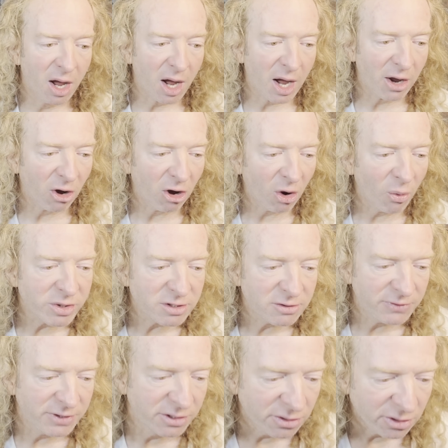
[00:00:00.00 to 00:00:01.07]
I always
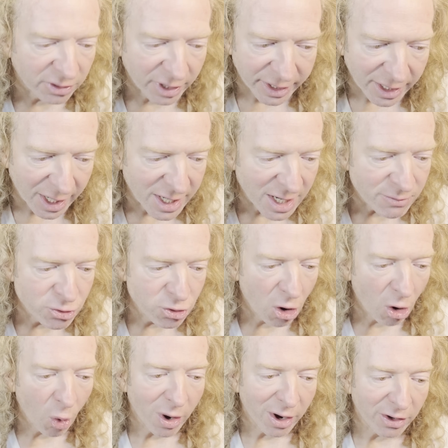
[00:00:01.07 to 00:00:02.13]
feel like I am
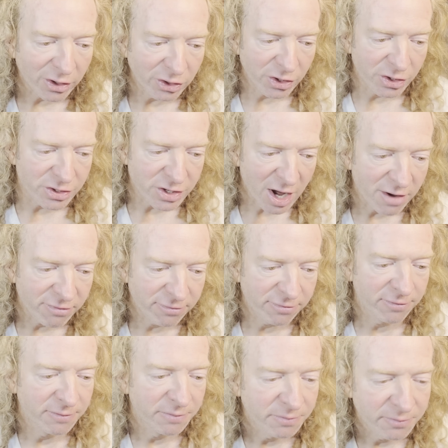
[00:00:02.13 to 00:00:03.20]
nowhere good
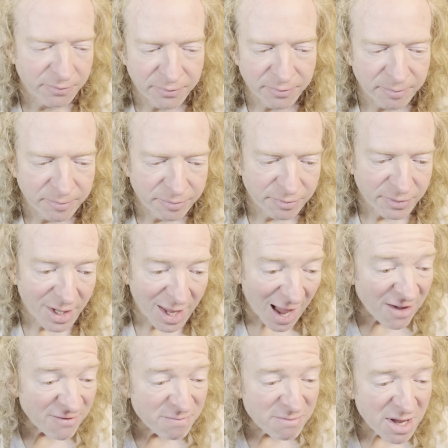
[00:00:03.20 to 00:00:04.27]
enough.
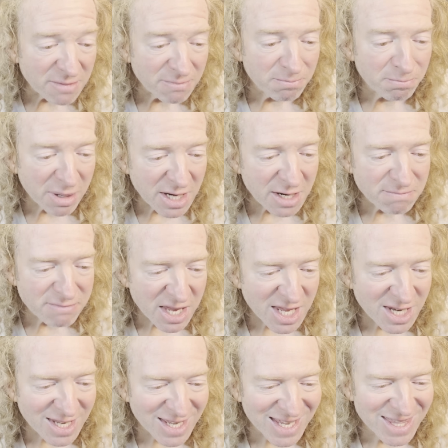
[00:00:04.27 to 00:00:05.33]
I've been
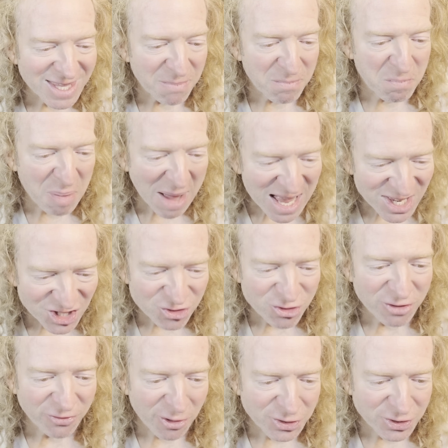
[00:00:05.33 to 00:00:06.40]
admitted in the best
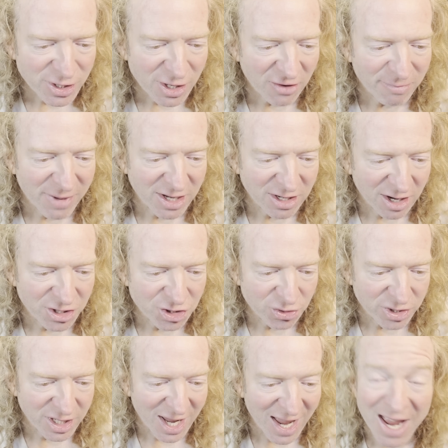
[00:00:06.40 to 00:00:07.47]
university of my
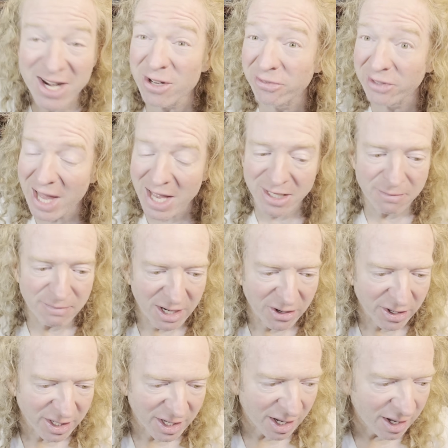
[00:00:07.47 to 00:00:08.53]
country and of Latin
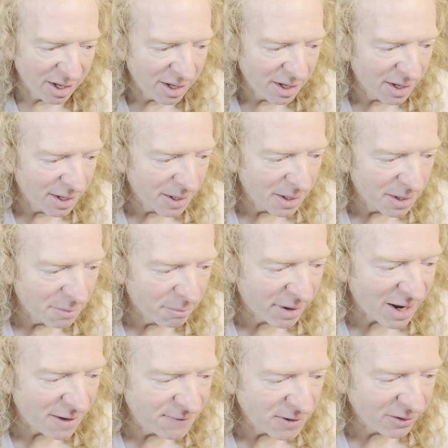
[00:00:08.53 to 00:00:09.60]
America,
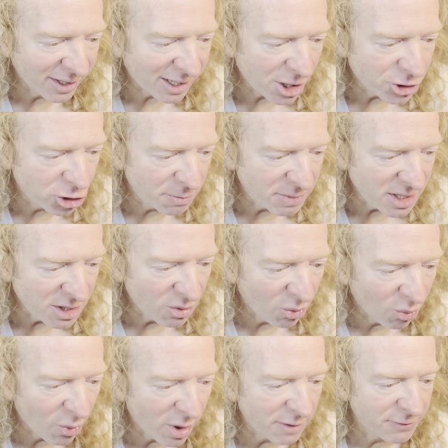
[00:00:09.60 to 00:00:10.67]
but I feel like I should be
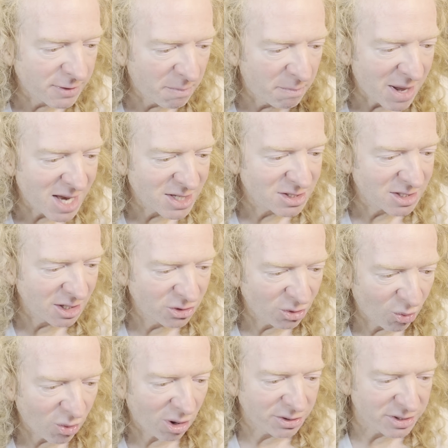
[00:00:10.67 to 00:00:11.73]
one of the best in the
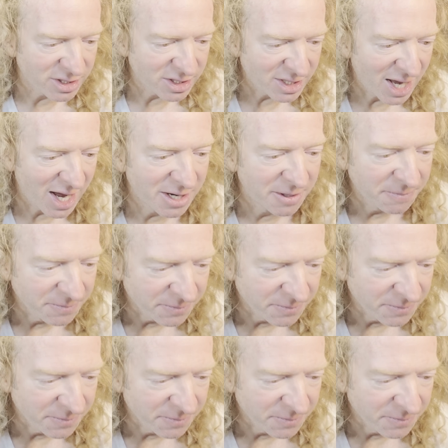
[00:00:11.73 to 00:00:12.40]
world instead.